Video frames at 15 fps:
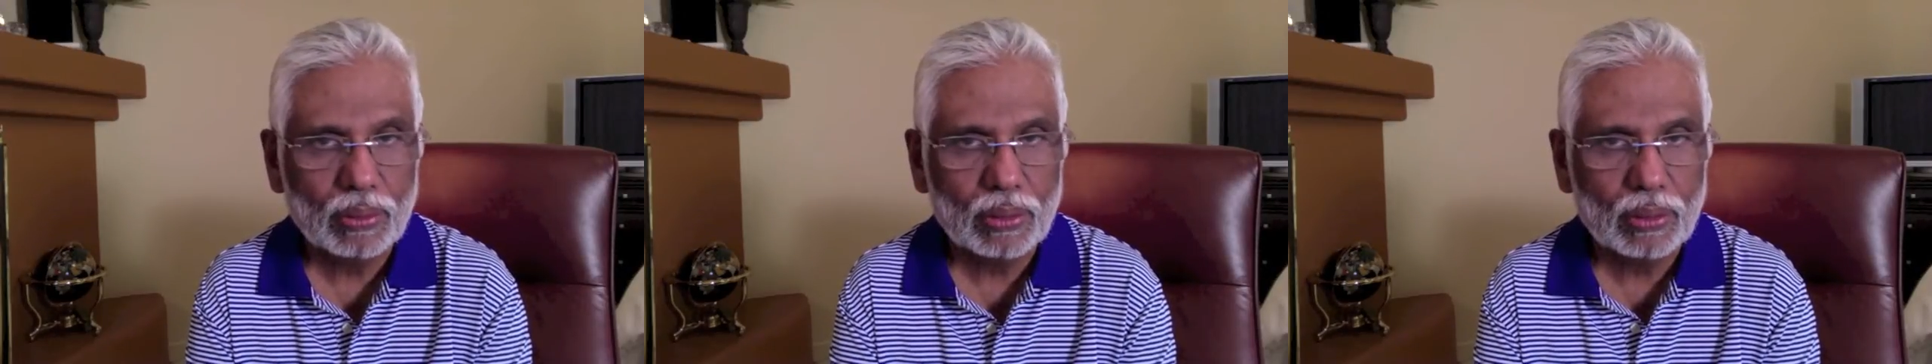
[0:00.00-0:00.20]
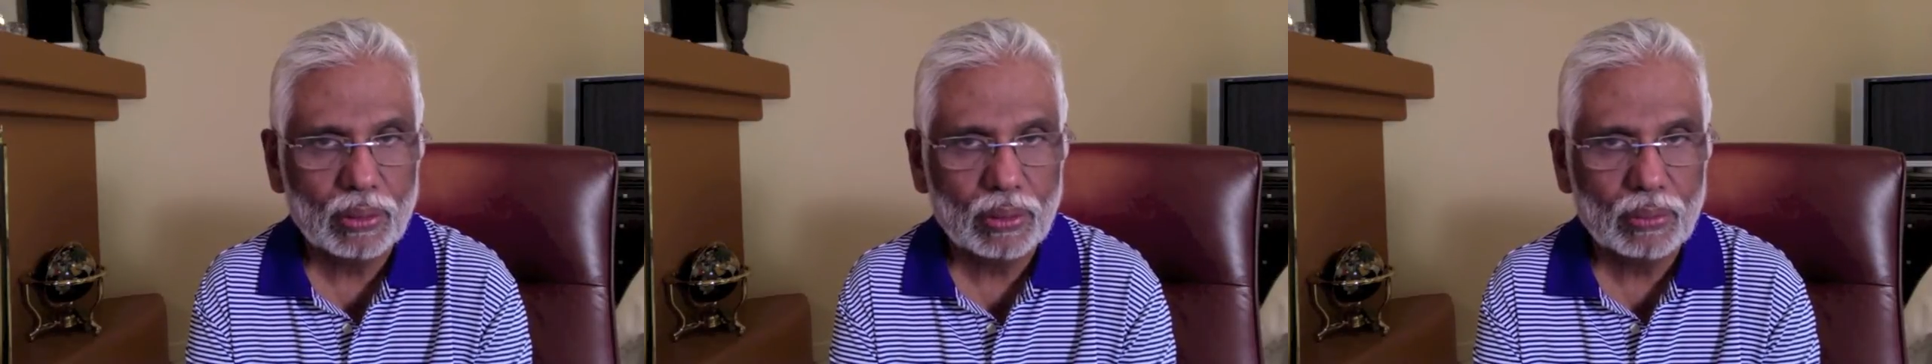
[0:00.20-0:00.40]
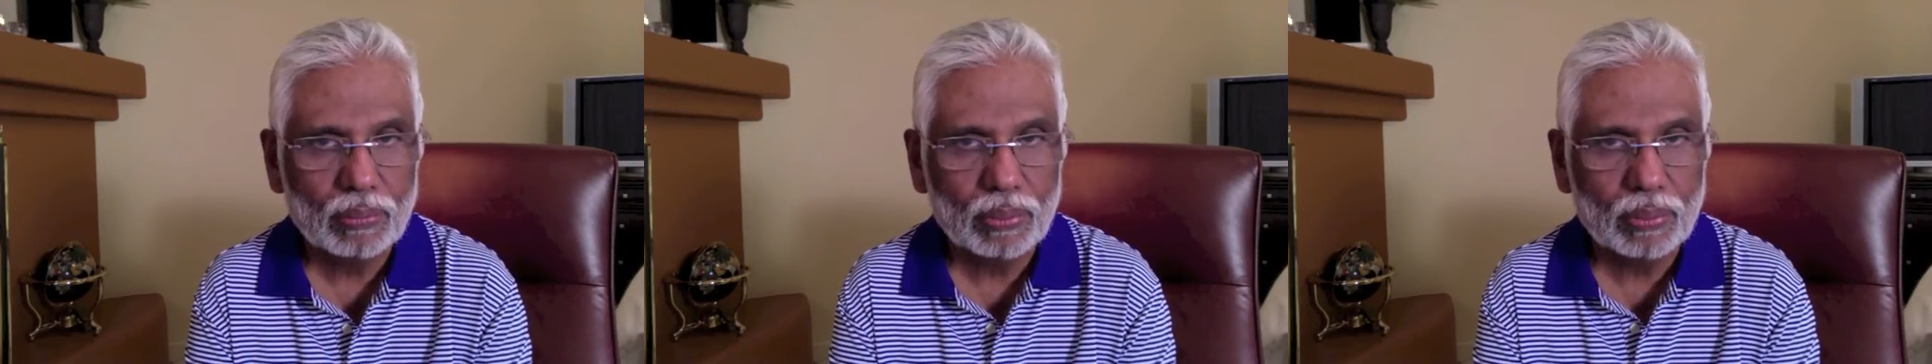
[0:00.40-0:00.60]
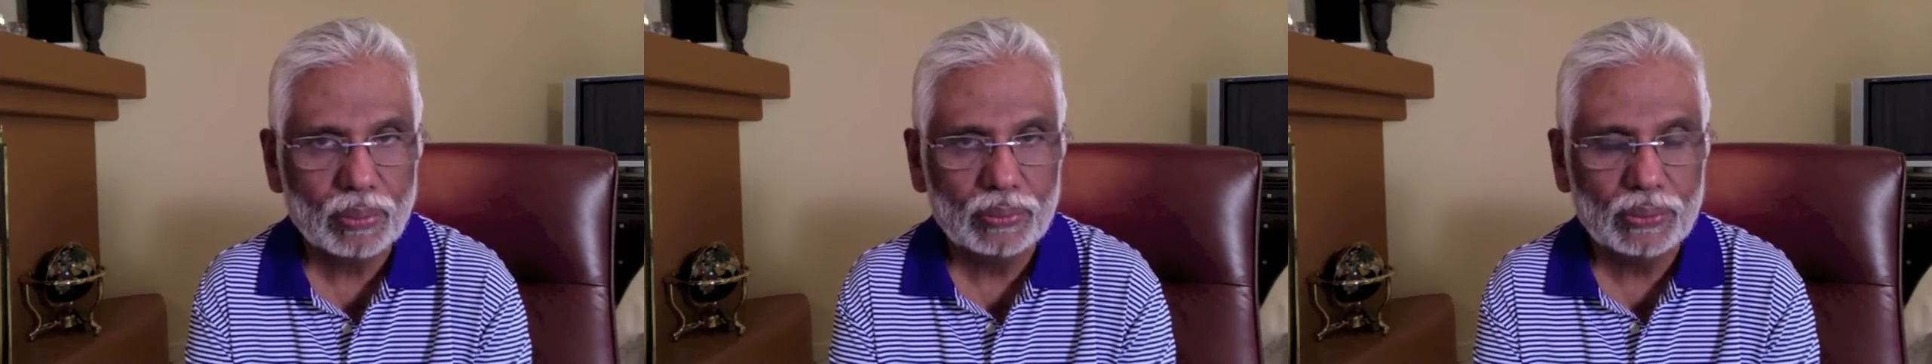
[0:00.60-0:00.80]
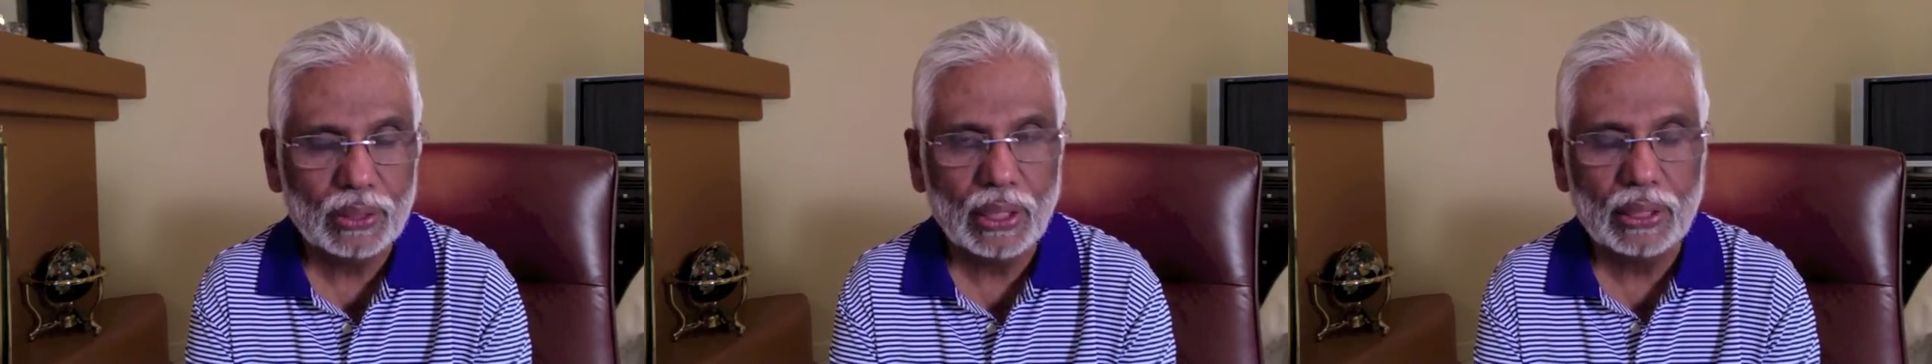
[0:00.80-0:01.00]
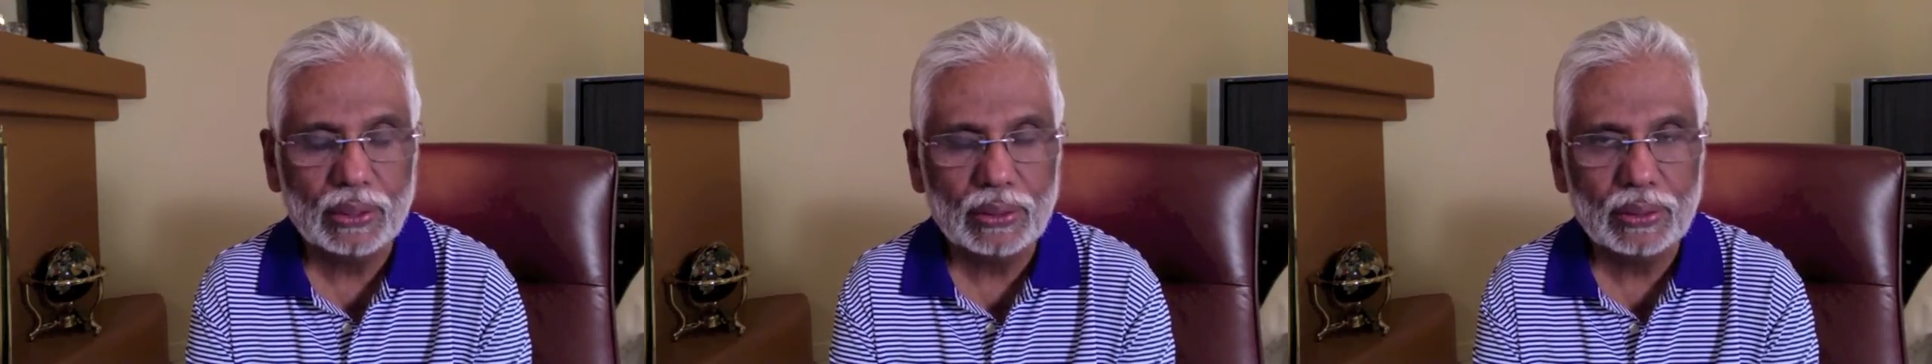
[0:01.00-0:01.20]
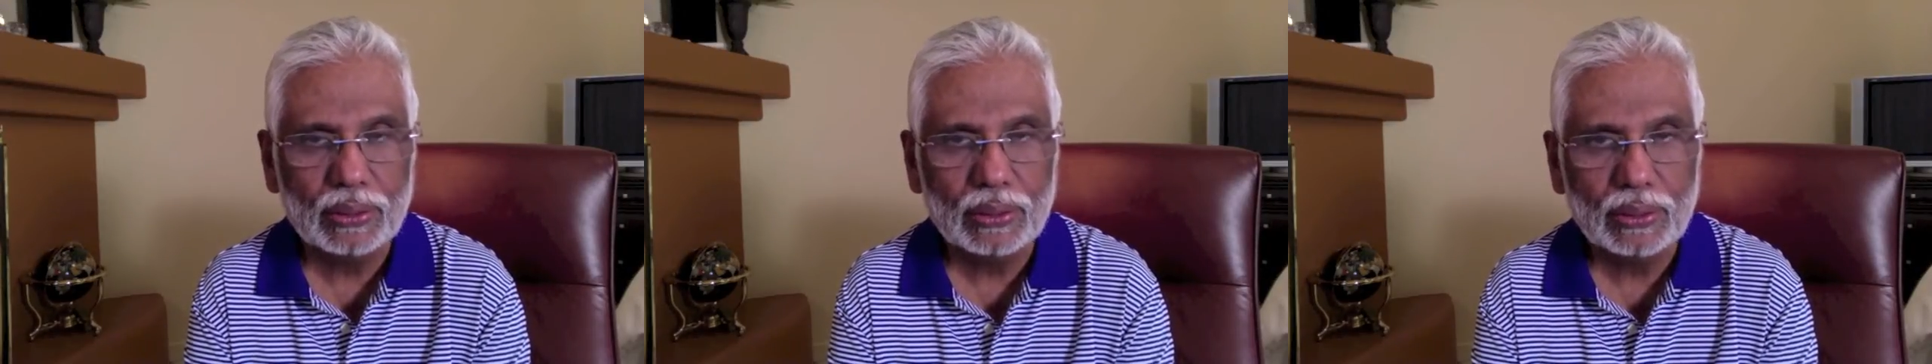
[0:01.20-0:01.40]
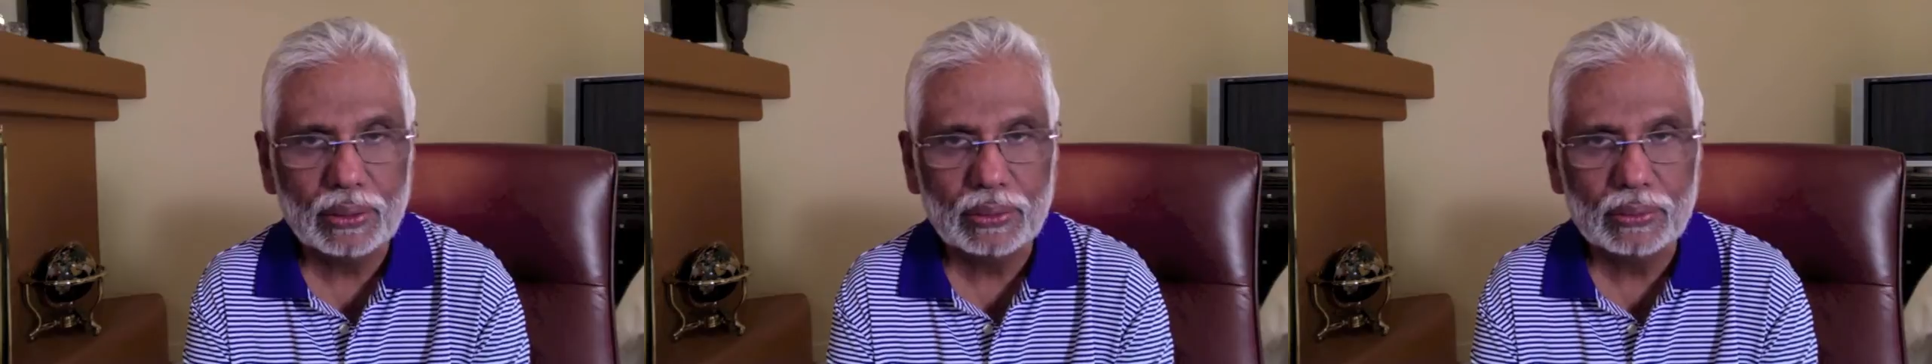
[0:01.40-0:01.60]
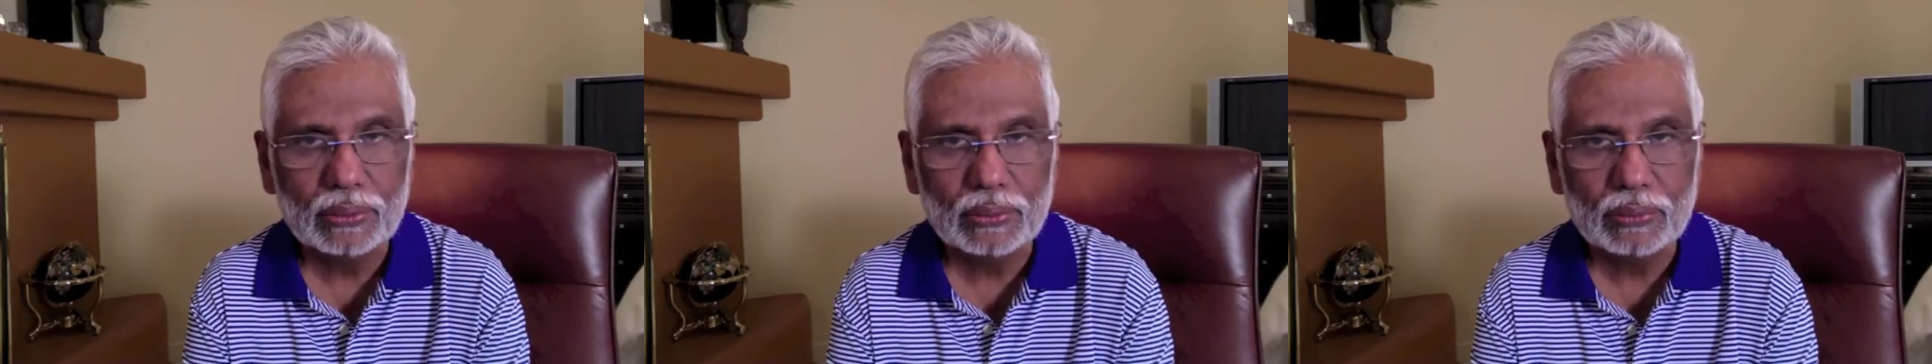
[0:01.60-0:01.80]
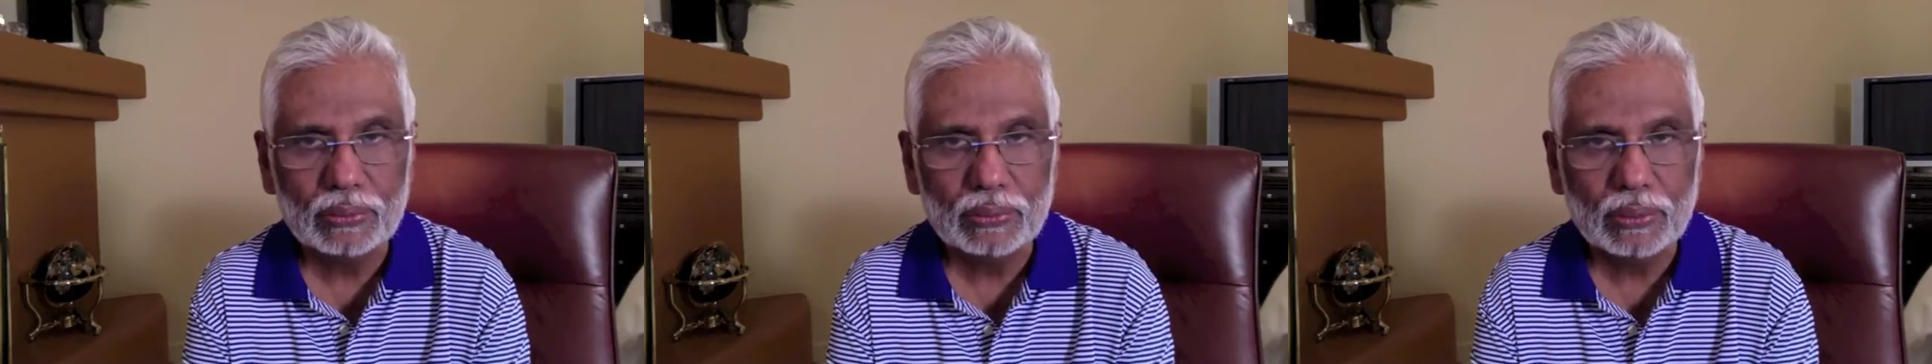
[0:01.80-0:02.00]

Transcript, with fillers: uh, project is